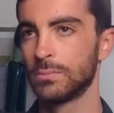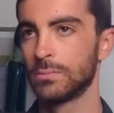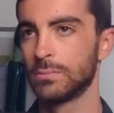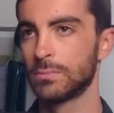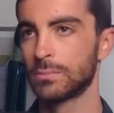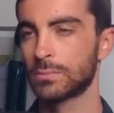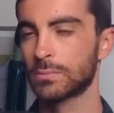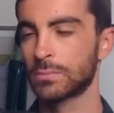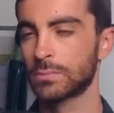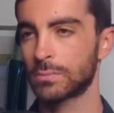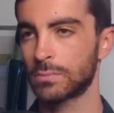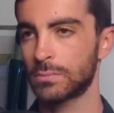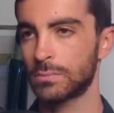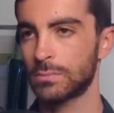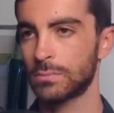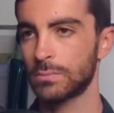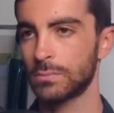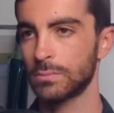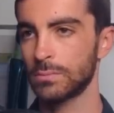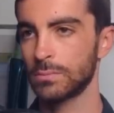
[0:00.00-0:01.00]

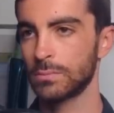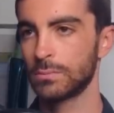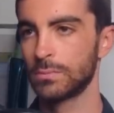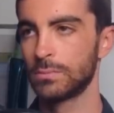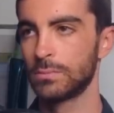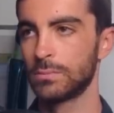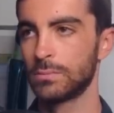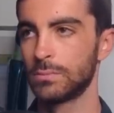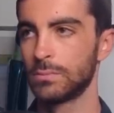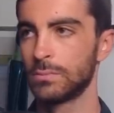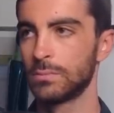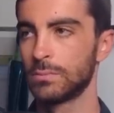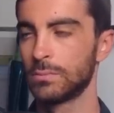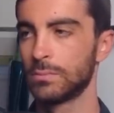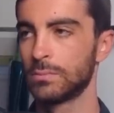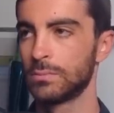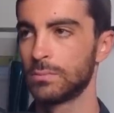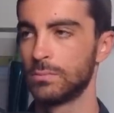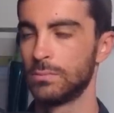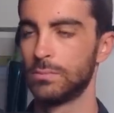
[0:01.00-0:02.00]

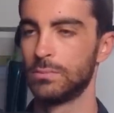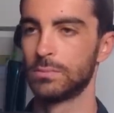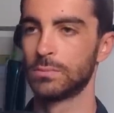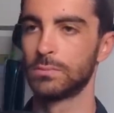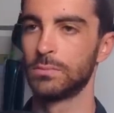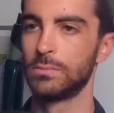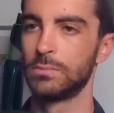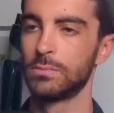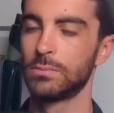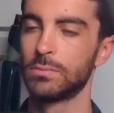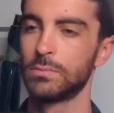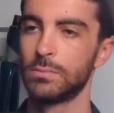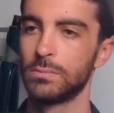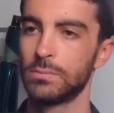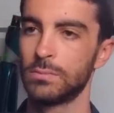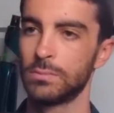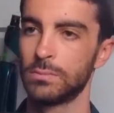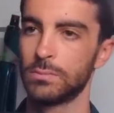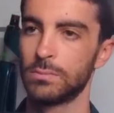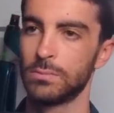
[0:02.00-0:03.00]

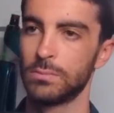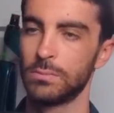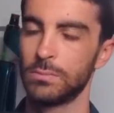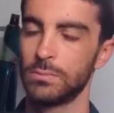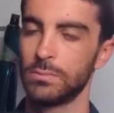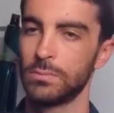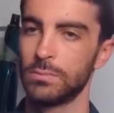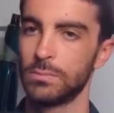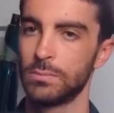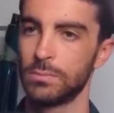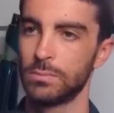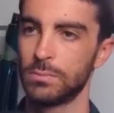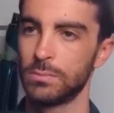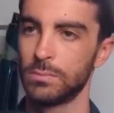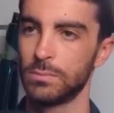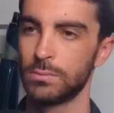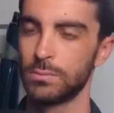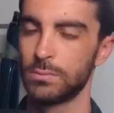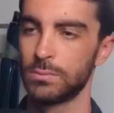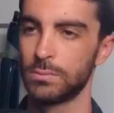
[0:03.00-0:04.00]

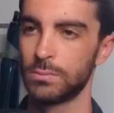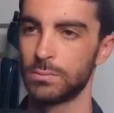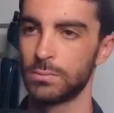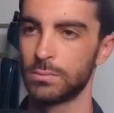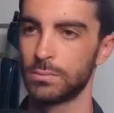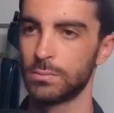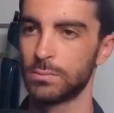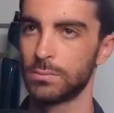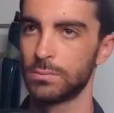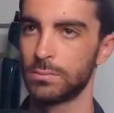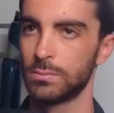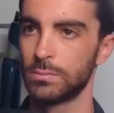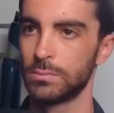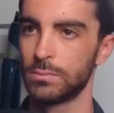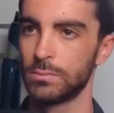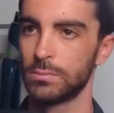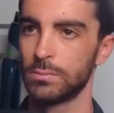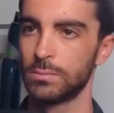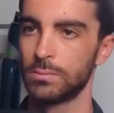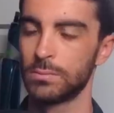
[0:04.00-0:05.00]

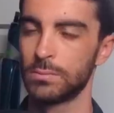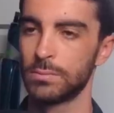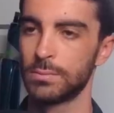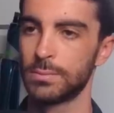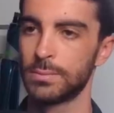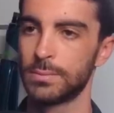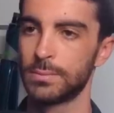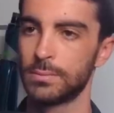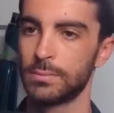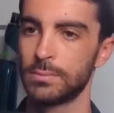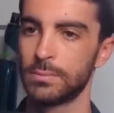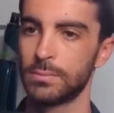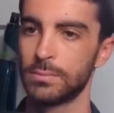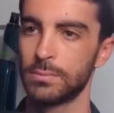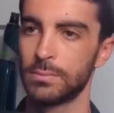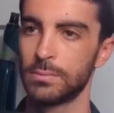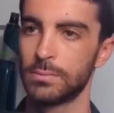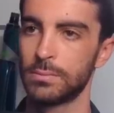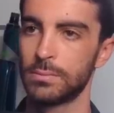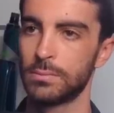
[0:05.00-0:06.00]

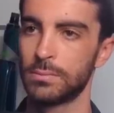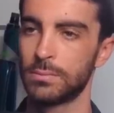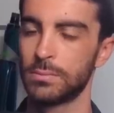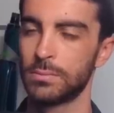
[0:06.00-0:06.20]
No words are spoken by the person on screen.